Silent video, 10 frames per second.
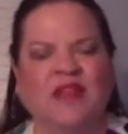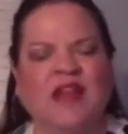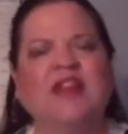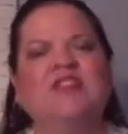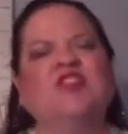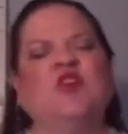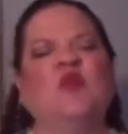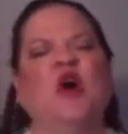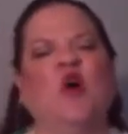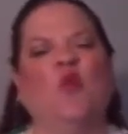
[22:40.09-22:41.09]
And
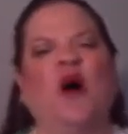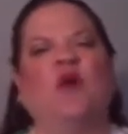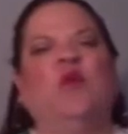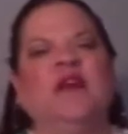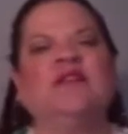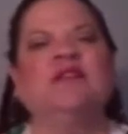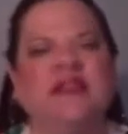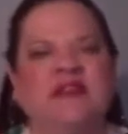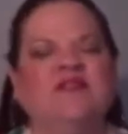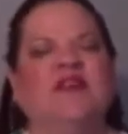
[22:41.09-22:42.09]
so while we
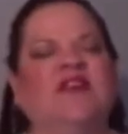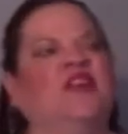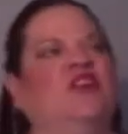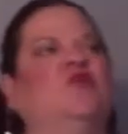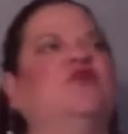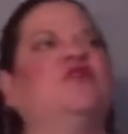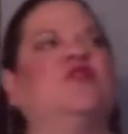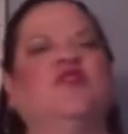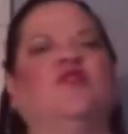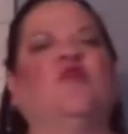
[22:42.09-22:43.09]
live in a
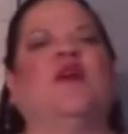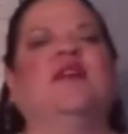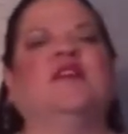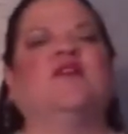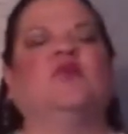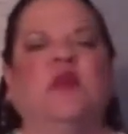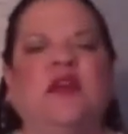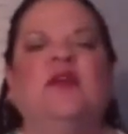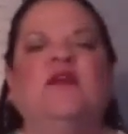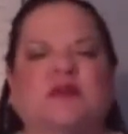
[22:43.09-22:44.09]
universe of oneness,
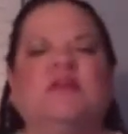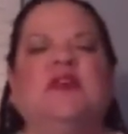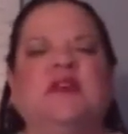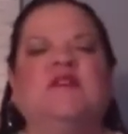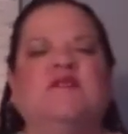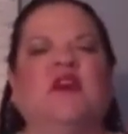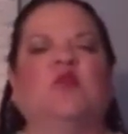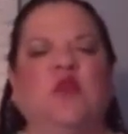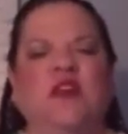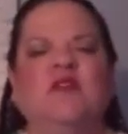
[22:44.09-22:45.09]
we believe and
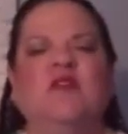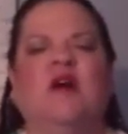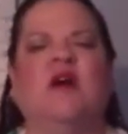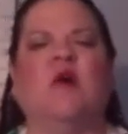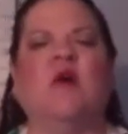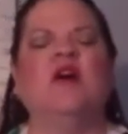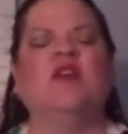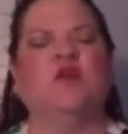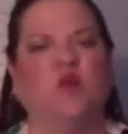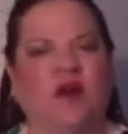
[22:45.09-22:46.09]
we know
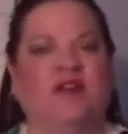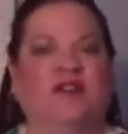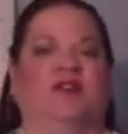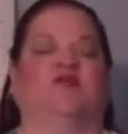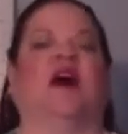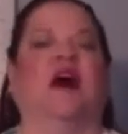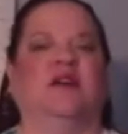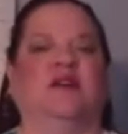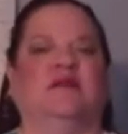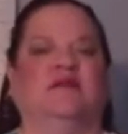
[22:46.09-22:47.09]
the oneness of
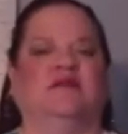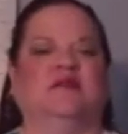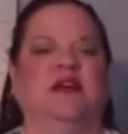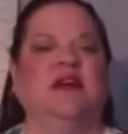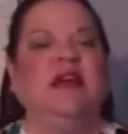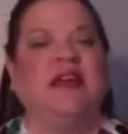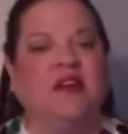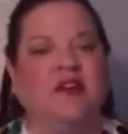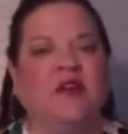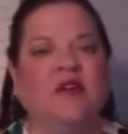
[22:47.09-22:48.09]
God.
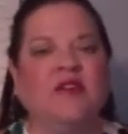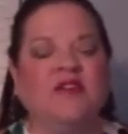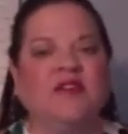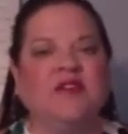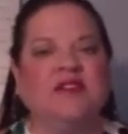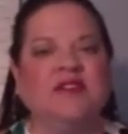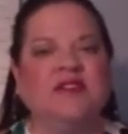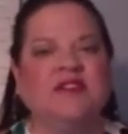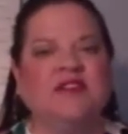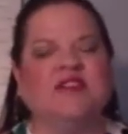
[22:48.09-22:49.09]
Here in this
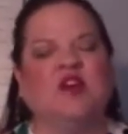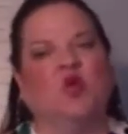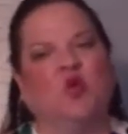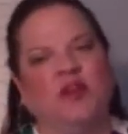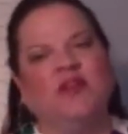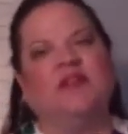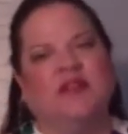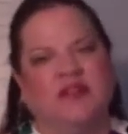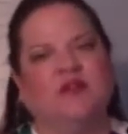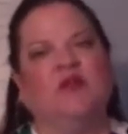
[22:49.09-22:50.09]
existence,
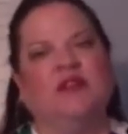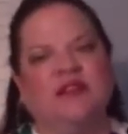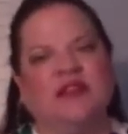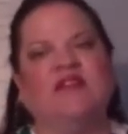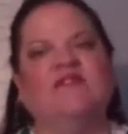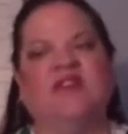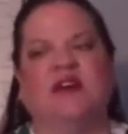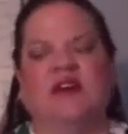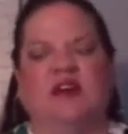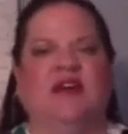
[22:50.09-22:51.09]
we live
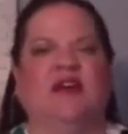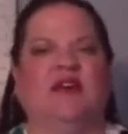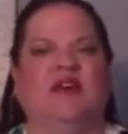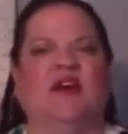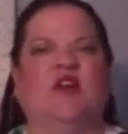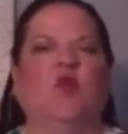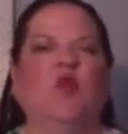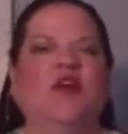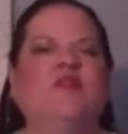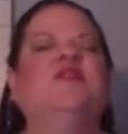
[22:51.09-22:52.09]
in an
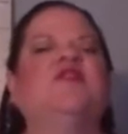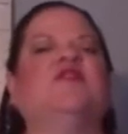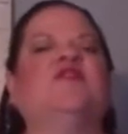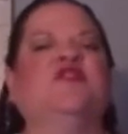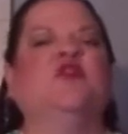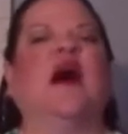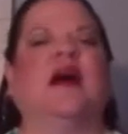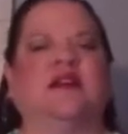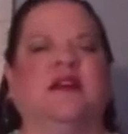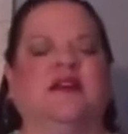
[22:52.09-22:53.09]
awareness of a
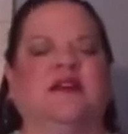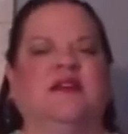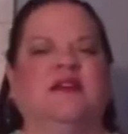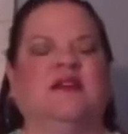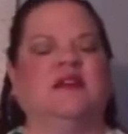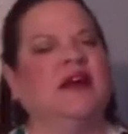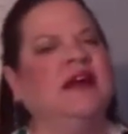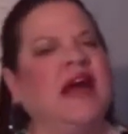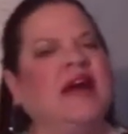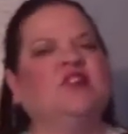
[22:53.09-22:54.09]
duality, not
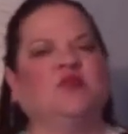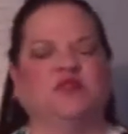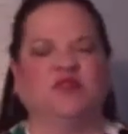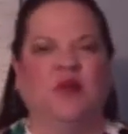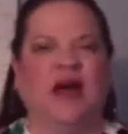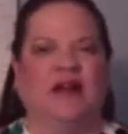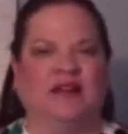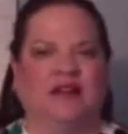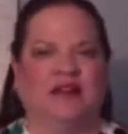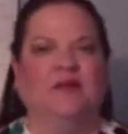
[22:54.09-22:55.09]
an actual
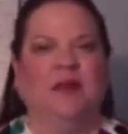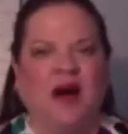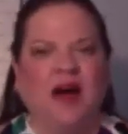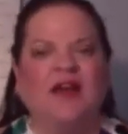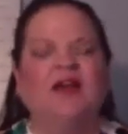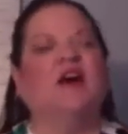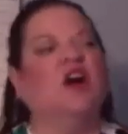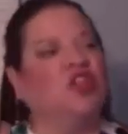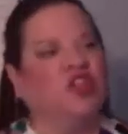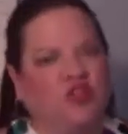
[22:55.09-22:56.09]
duality, but
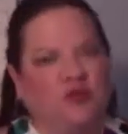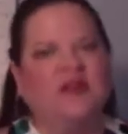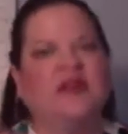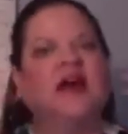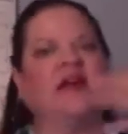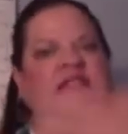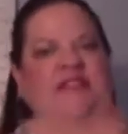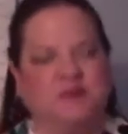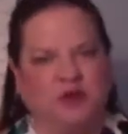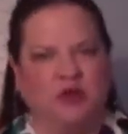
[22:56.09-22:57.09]
a human and a
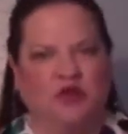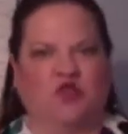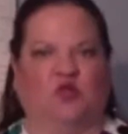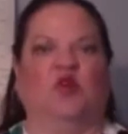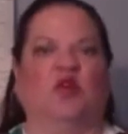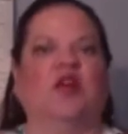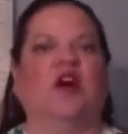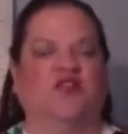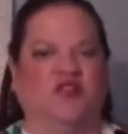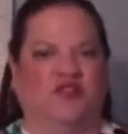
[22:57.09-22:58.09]
spiritual
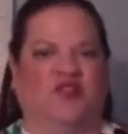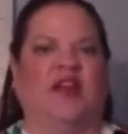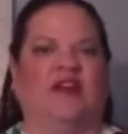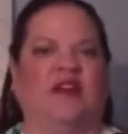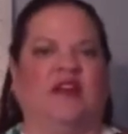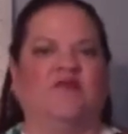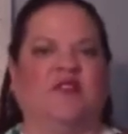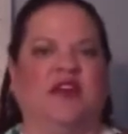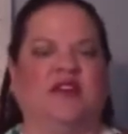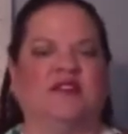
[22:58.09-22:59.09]
understanding of
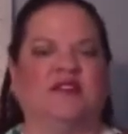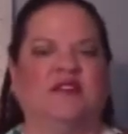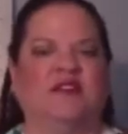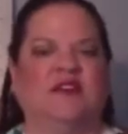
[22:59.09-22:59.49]
things.